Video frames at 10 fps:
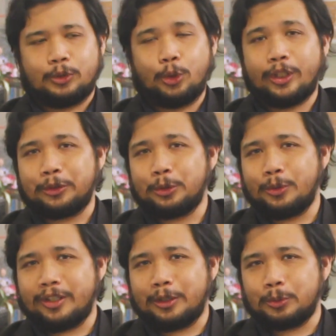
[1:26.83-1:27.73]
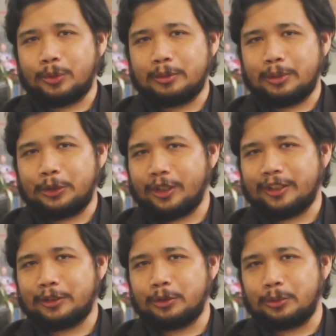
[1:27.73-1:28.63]
You can do without one, but you
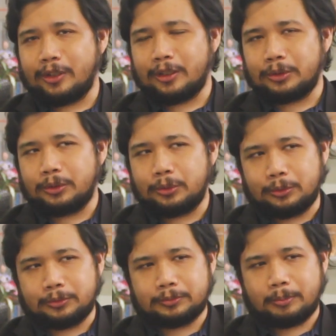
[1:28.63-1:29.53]
cannot do without two.